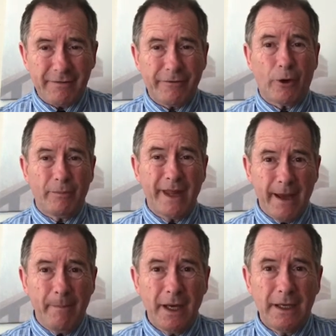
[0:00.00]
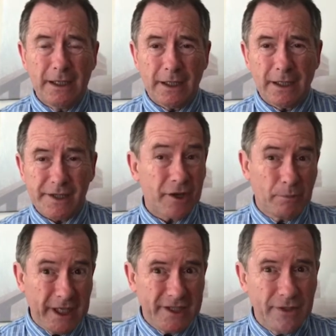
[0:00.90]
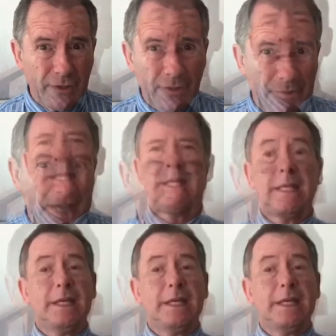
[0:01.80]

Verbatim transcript: from them. Uh, so please do contact. Me.